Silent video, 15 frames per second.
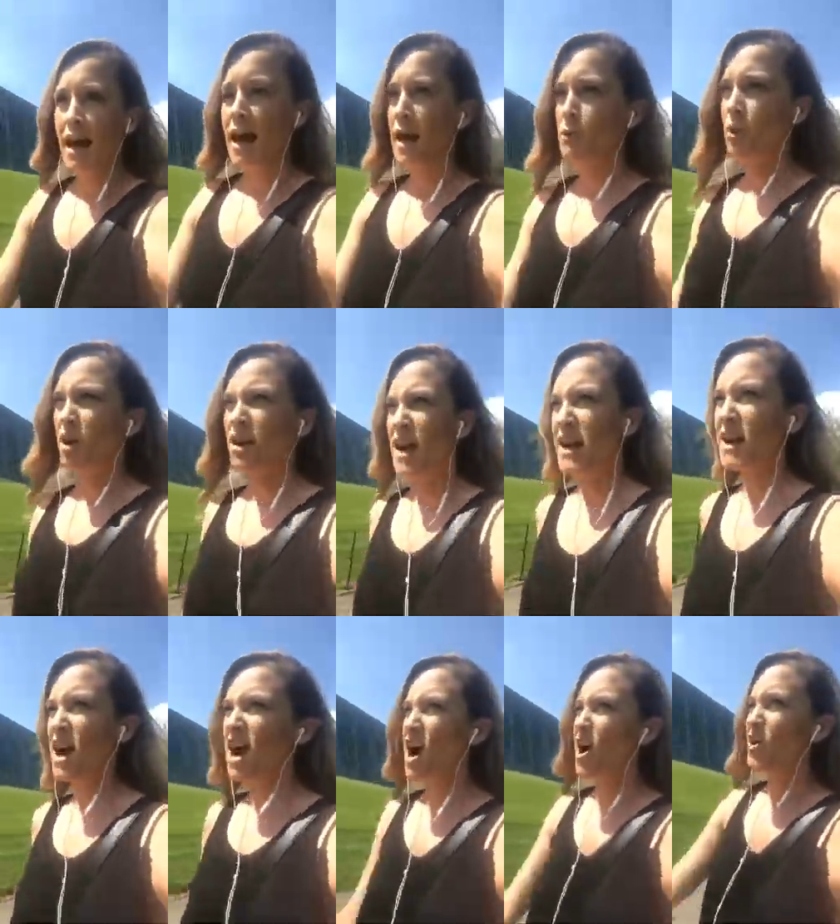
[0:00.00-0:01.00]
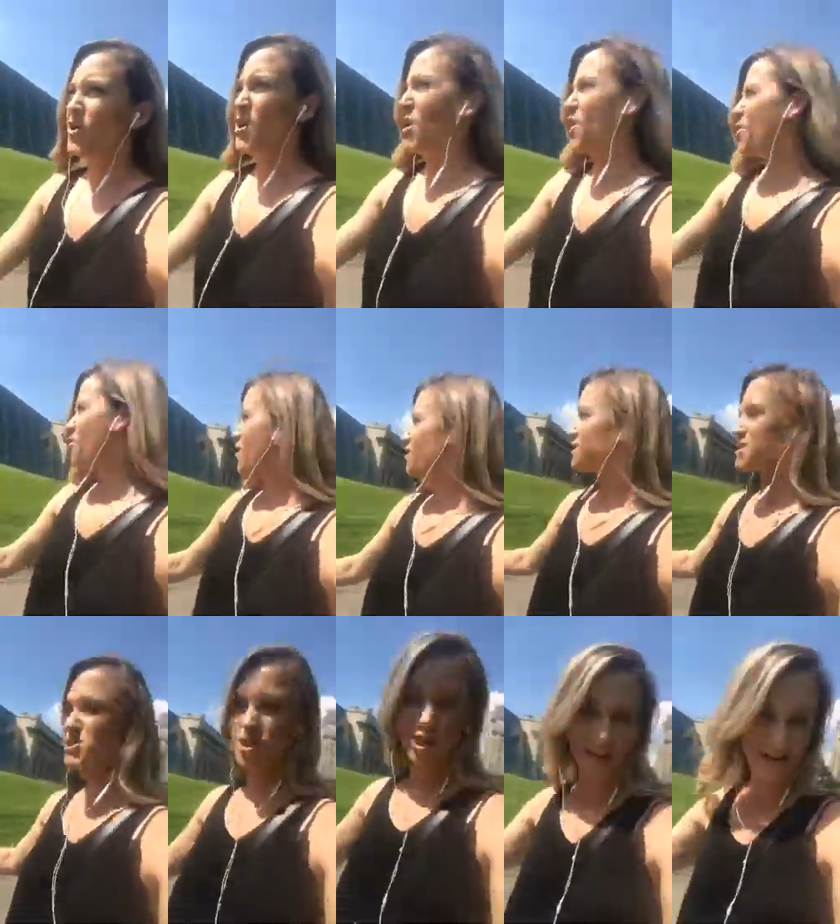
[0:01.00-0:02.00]
and we're like, oh no, all the
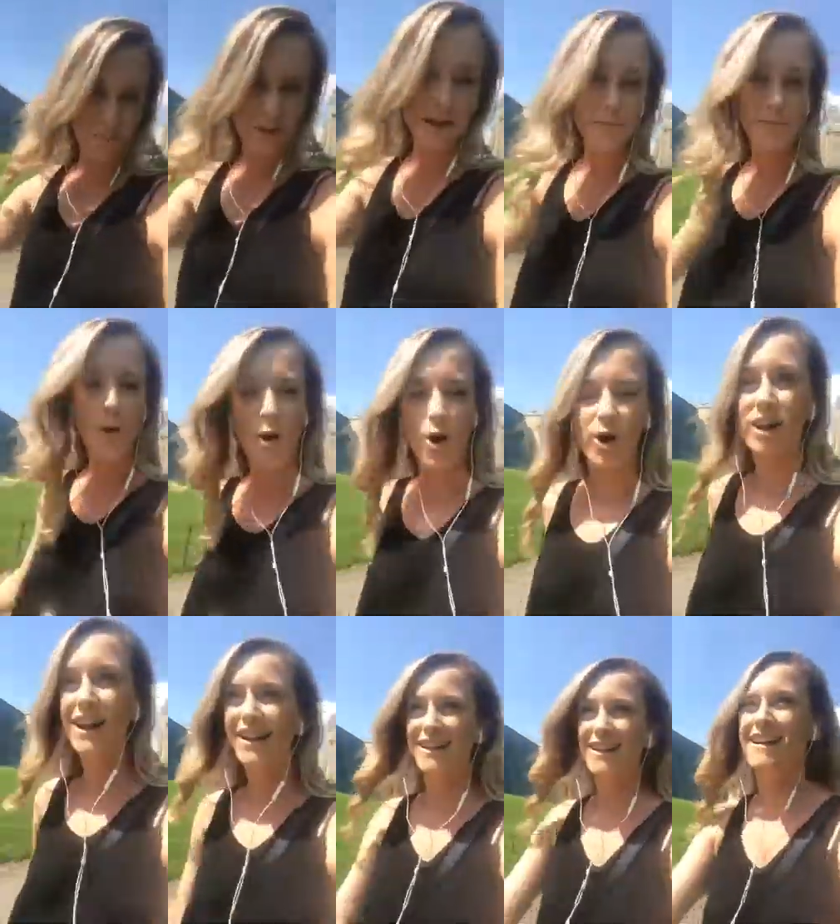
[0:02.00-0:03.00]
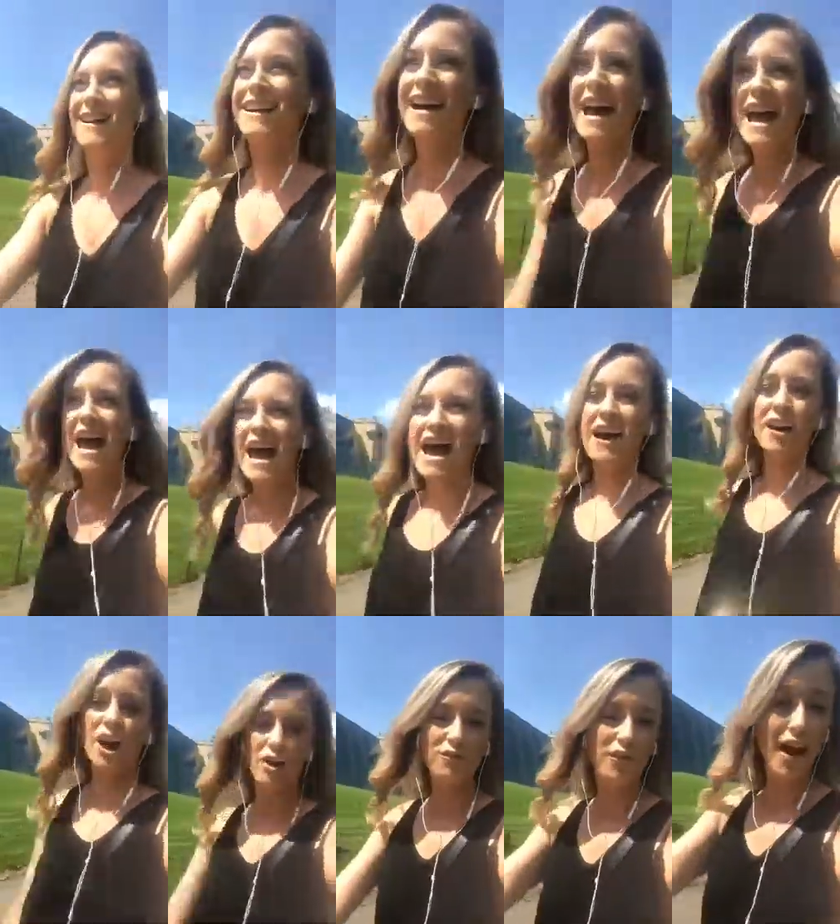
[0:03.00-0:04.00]
shitty people. And
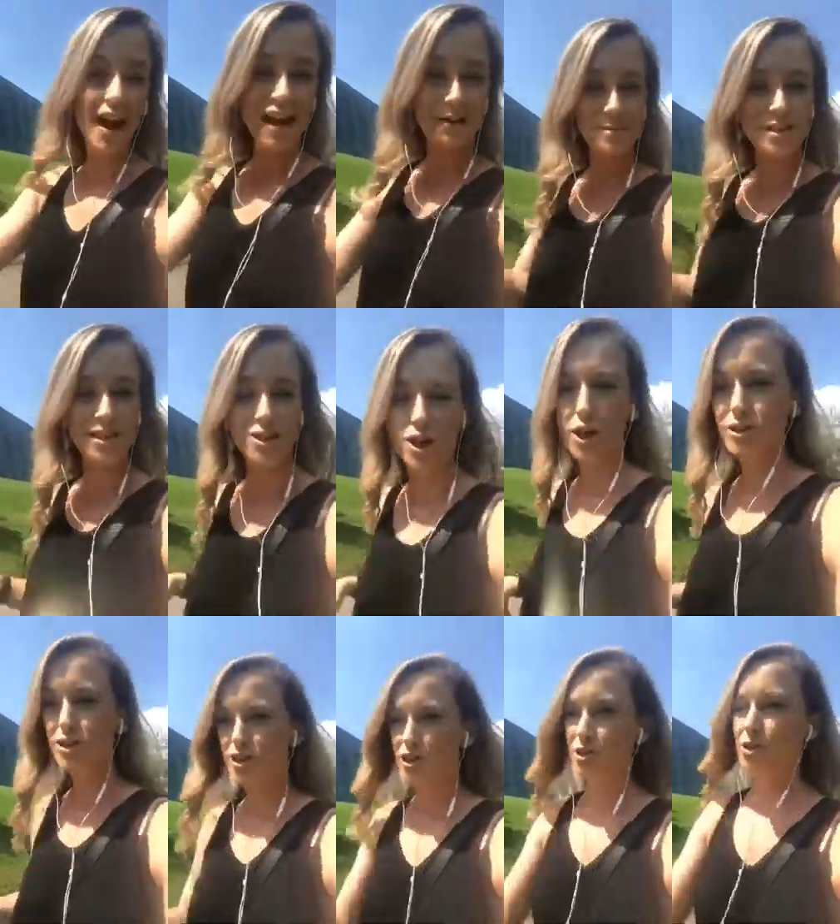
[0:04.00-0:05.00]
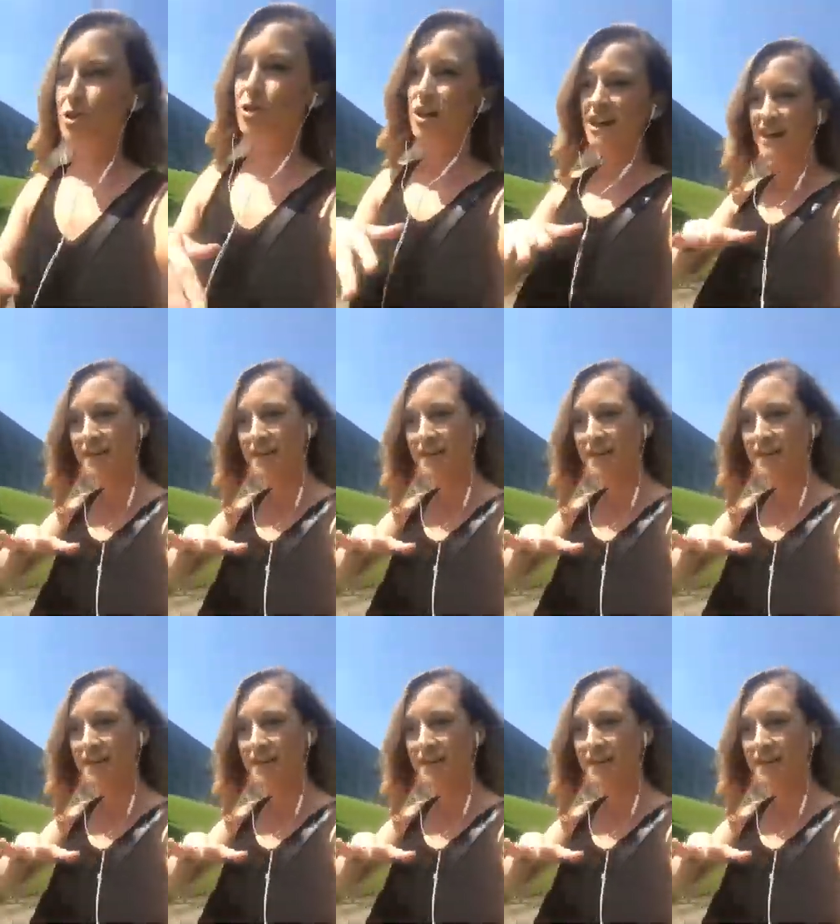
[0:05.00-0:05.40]
our vibes start to